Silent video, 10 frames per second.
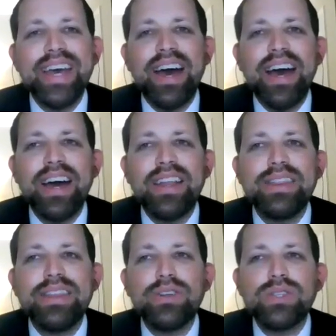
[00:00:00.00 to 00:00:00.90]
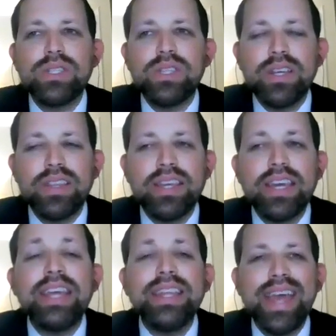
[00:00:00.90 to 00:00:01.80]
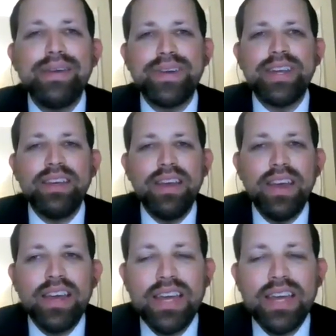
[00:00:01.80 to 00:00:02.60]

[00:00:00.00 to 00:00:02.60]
there's King David